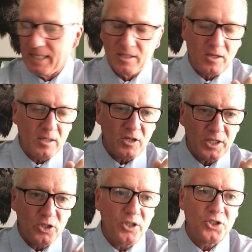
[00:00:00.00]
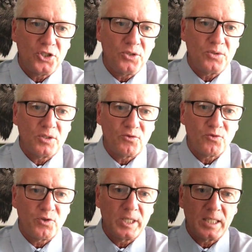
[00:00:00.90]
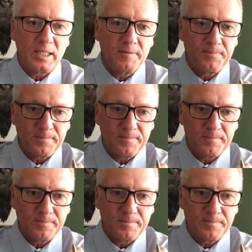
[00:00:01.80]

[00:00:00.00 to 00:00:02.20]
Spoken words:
and I urge you to really